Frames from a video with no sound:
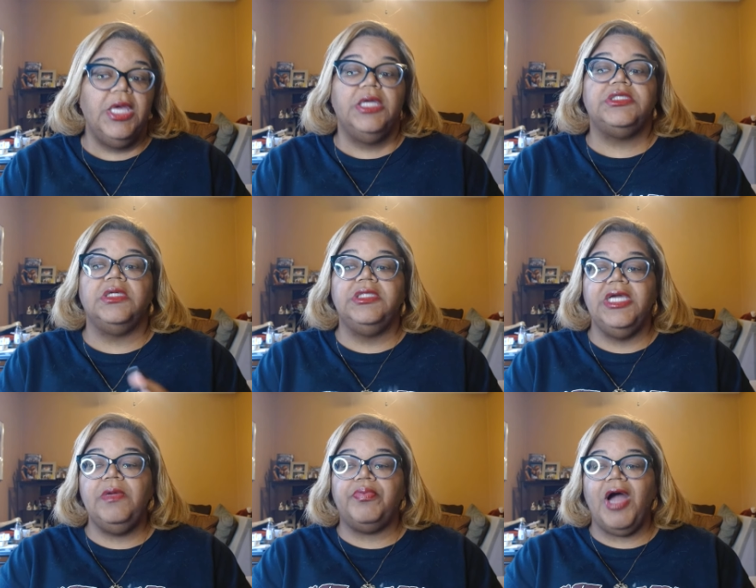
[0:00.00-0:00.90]
So
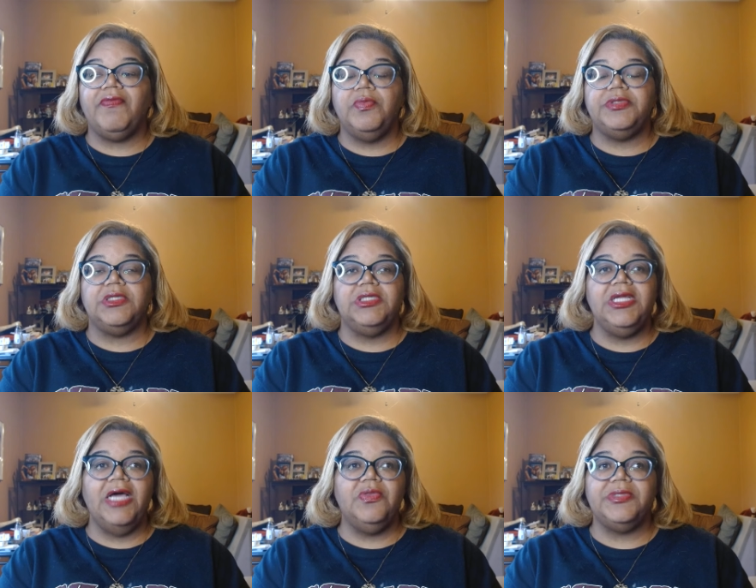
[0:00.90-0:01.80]
then Bravo, so then
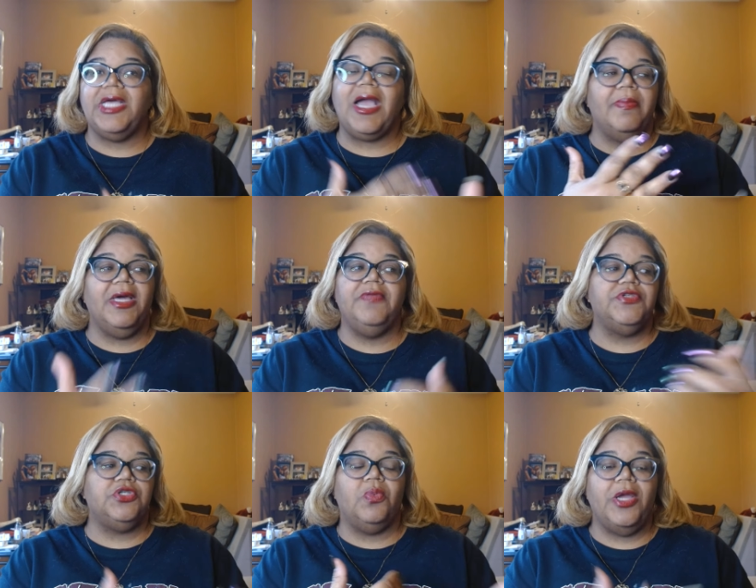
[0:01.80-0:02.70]
Heather was like, I'm not even
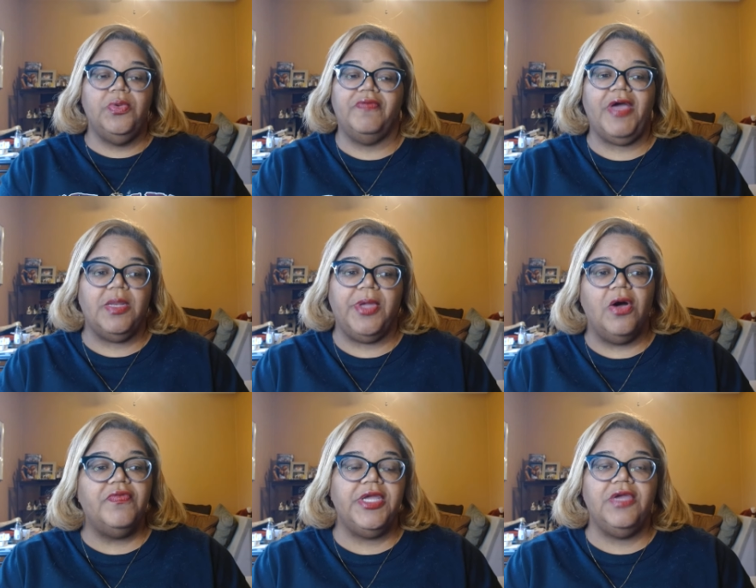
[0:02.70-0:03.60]
sure why you invited me
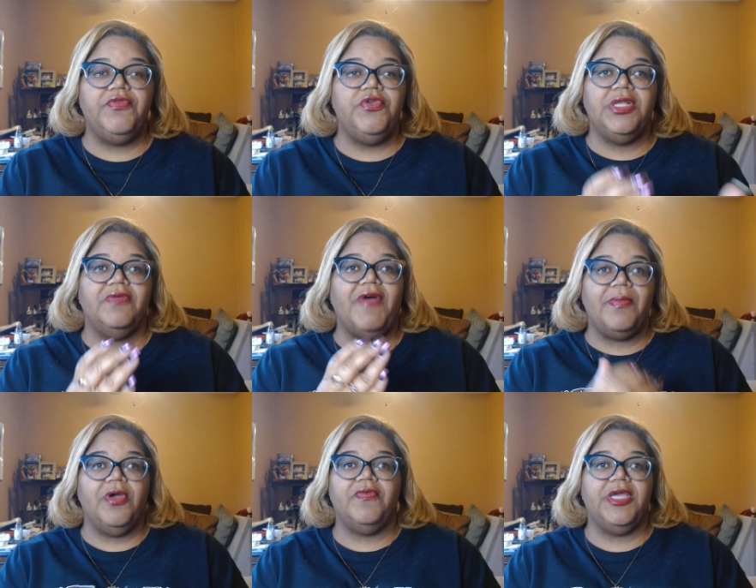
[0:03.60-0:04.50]
over here if you didn't invite
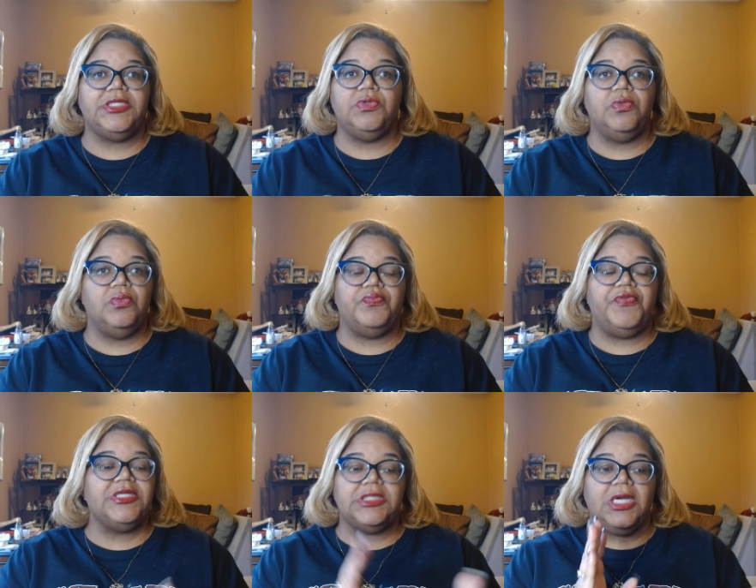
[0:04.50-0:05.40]
me over here to for
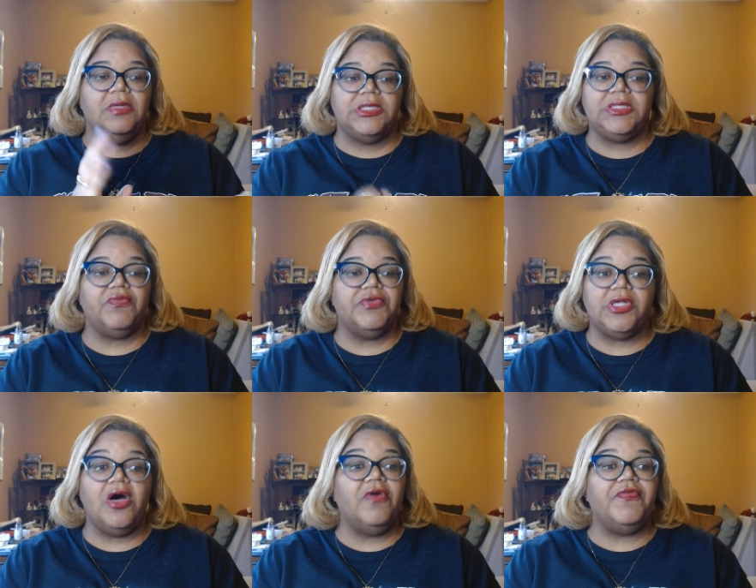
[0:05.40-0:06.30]
us to come to some resolve.